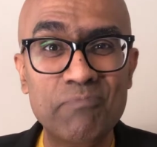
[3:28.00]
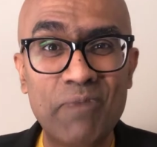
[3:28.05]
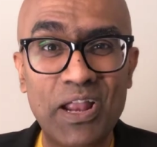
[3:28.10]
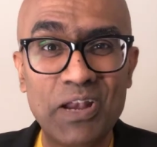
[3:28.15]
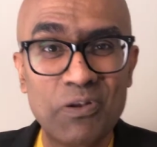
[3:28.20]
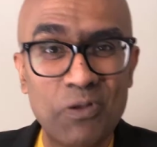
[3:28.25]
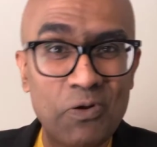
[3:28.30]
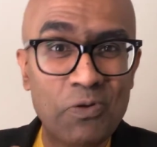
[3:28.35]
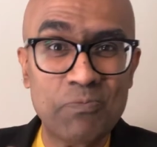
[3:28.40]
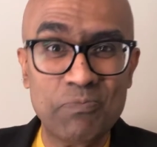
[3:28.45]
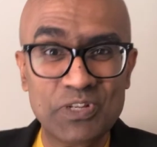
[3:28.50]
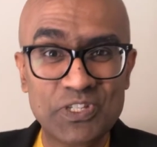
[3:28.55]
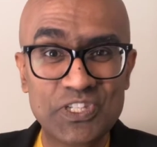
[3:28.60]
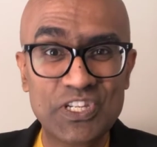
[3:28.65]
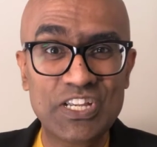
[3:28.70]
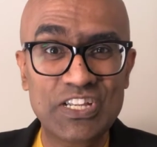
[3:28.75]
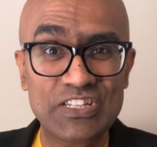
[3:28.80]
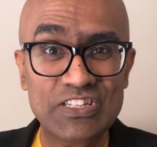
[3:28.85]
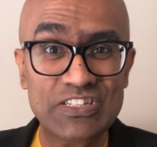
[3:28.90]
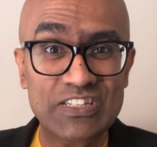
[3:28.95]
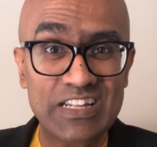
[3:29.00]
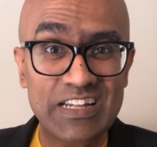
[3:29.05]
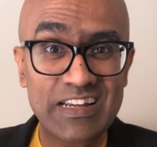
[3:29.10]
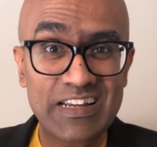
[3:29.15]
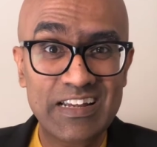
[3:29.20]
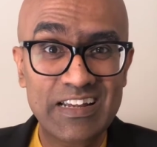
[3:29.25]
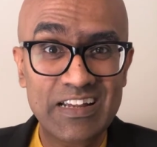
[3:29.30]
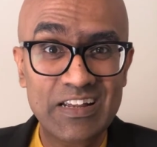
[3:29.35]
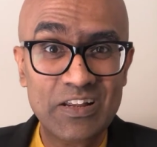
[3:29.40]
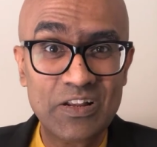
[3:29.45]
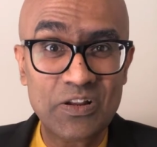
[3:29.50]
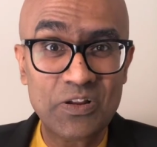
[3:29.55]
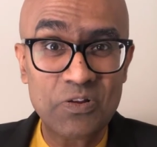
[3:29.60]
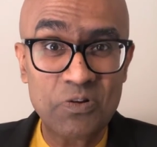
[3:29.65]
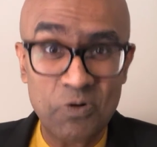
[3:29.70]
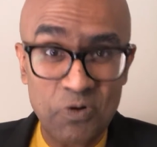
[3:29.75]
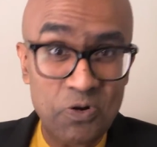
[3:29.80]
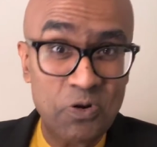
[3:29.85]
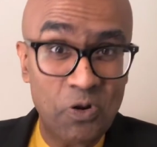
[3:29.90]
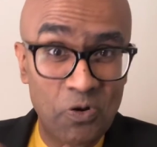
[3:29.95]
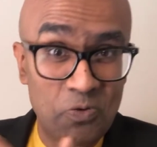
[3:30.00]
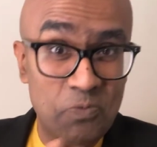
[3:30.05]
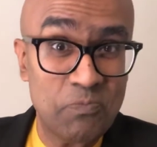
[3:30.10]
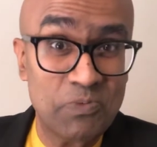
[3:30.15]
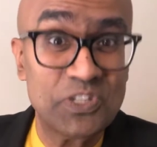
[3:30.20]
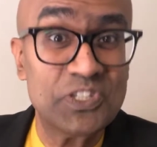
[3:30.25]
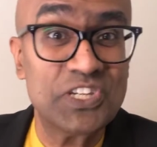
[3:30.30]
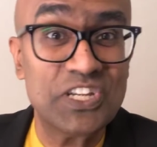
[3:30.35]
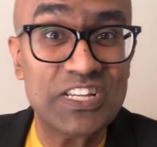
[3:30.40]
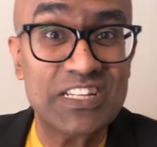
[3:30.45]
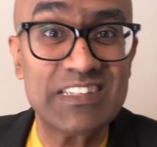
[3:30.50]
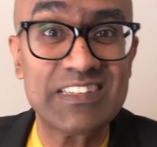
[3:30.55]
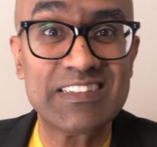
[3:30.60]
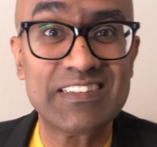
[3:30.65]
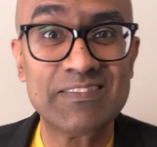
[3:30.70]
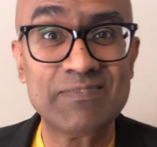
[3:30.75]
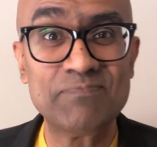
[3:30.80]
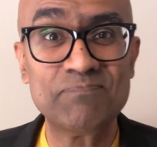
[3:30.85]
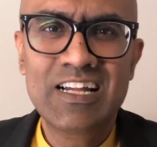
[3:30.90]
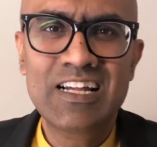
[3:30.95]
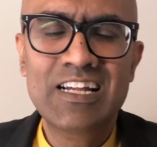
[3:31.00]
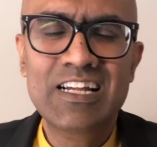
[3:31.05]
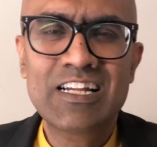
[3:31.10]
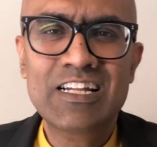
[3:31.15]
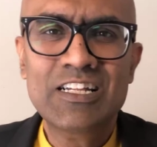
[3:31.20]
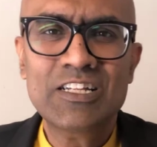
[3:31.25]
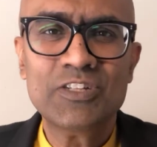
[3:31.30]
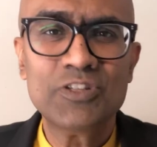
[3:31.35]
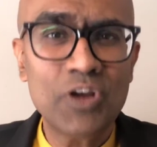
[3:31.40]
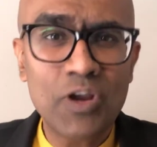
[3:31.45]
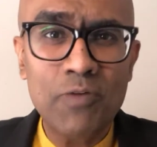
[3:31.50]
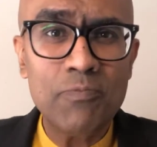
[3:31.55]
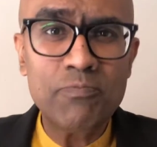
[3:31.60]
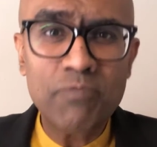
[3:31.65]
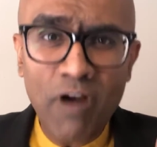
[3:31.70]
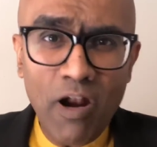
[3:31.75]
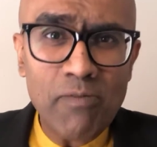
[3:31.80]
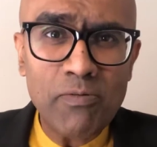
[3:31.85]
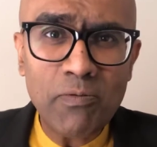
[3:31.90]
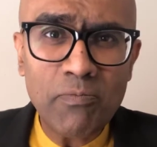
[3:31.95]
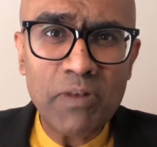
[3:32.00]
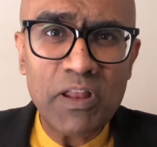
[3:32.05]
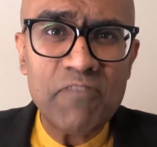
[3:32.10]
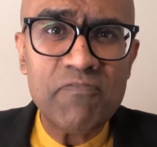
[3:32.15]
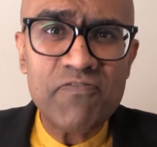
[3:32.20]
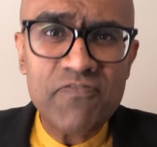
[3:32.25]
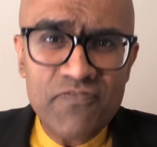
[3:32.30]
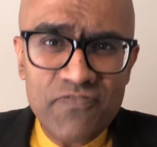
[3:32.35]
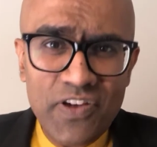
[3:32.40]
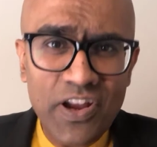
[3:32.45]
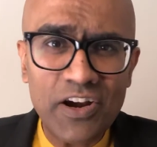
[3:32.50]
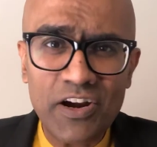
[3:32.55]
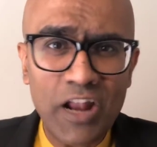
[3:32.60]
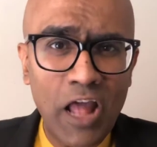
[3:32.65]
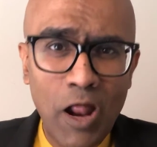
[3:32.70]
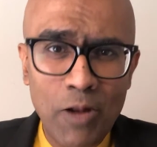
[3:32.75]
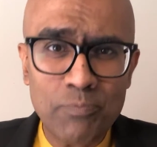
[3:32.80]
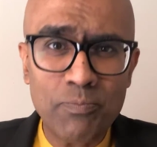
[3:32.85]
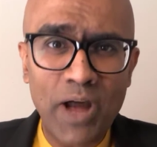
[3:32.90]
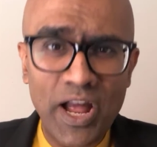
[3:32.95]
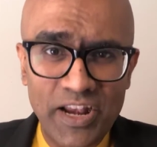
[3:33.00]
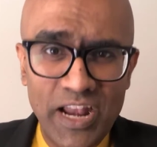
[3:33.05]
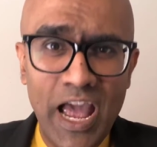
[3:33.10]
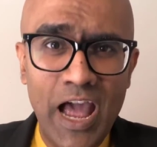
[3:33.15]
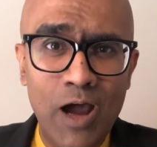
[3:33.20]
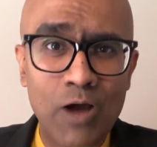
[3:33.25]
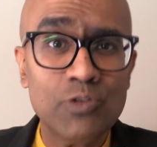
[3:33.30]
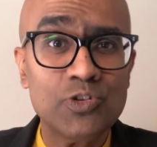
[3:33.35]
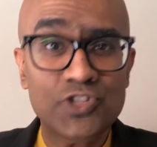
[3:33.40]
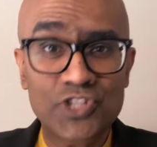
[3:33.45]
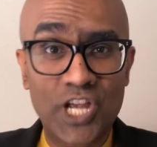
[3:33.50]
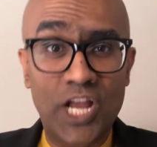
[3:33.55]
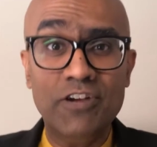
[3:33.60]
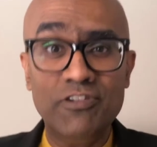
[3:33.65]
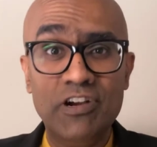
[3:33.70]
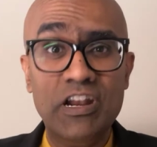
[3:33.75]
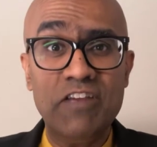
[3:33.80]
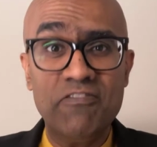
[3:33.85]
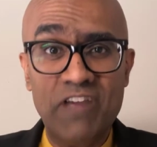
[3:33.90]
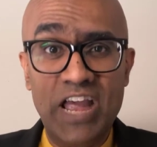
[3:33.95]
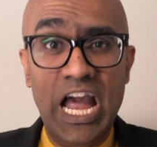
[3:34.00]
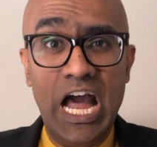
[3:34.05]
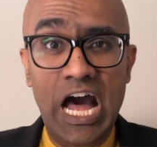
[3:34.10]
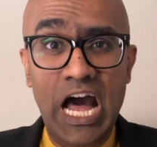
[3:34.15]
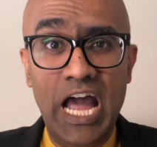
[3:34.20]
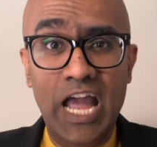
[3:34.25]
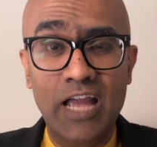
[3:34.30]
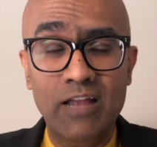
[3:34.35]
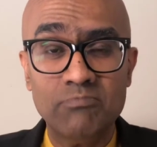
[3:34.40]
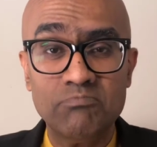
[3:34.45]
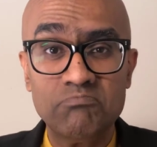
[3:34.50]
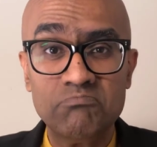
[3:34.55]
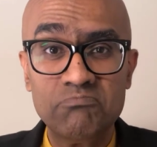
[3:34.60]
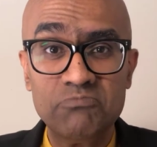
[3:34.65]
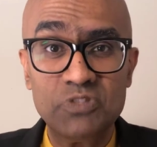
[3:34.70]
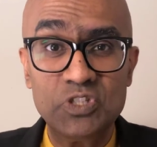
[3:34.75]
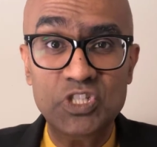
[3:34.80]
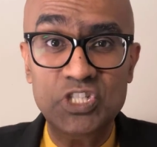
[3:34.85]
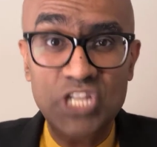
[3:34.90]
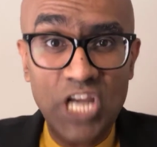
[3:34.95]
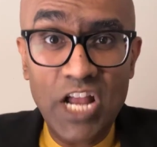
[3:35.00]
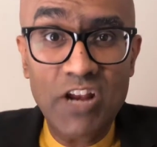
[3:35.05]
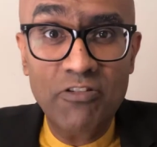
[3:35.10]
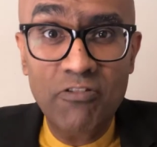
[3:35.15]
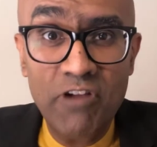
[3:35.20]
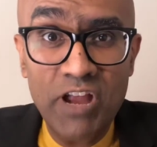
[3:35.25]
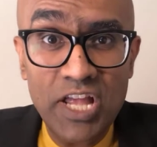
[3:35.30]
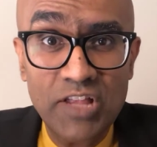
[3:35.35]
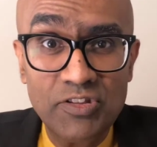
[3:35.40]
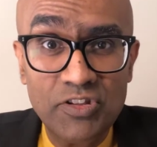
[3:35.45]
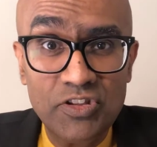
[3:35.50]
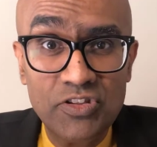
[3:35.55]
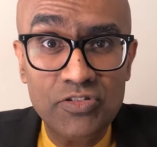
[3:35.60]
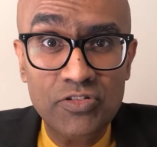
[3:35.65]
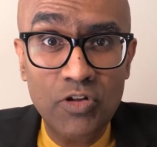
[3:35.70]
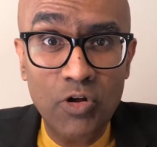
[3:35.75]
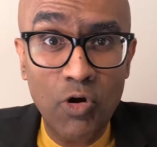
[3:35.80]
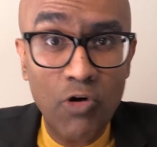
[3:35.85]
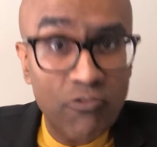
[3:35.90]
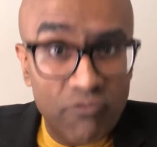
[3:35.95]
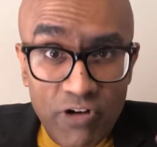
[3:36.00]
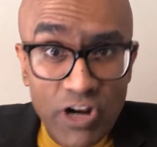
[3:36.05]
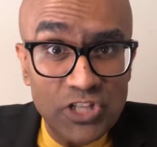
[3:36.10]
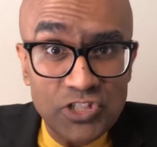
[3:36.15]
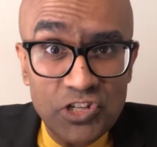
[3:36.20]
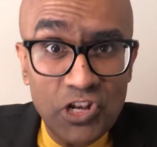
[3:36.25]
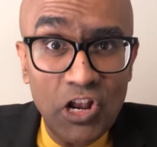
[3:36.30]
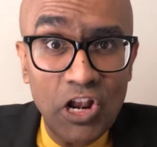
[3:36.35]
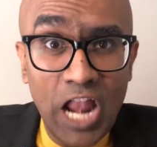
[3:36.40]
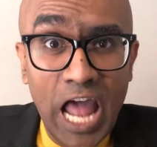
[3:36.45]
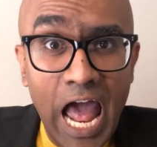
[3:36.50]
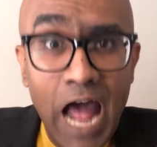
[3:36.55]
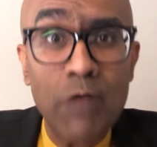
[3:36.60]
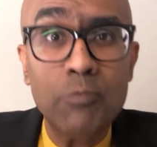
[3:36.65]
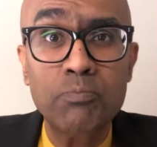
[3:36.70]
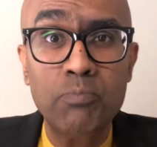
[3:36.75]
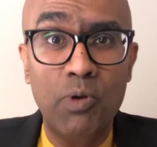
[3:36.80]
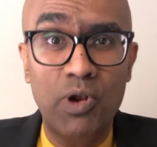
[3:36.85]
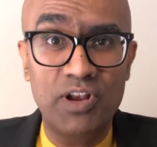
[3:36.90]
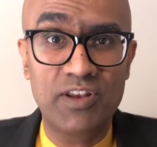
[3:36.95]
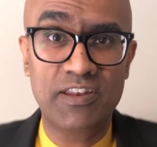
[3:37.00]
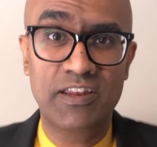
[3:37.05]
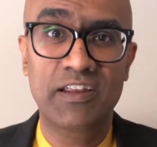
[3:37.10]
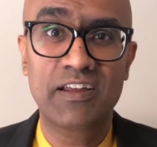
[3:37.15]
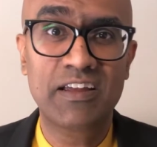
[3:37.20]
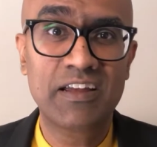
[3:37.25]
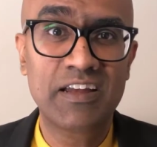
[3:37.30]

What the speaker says: might go to machines, could go to machines. So you've probably figured out by now, generative AI generates original output.